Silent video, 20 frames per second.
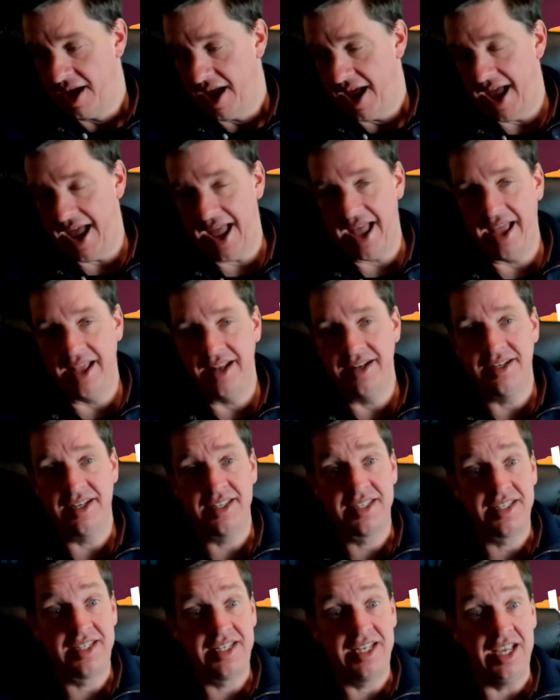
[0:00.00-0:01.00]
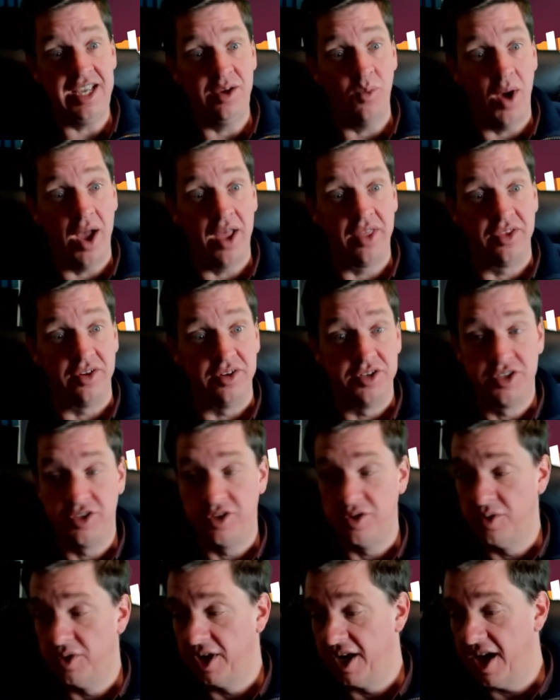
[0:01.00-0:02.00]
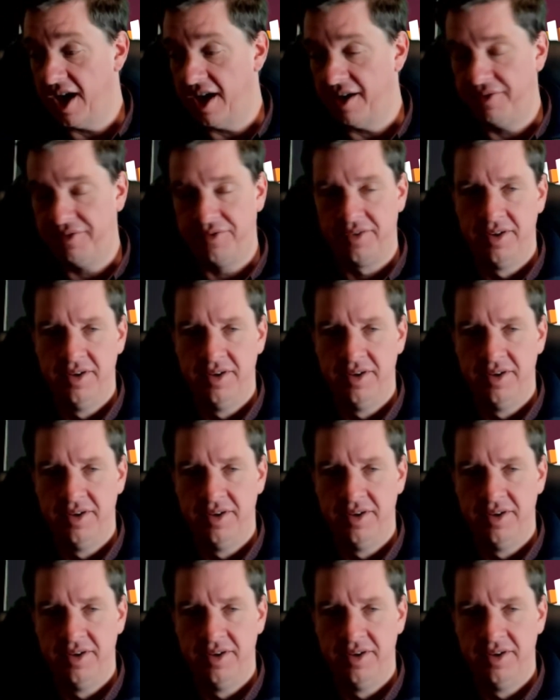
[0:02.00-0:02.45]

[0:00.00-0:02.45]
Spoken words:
And it's tea weather soon enough.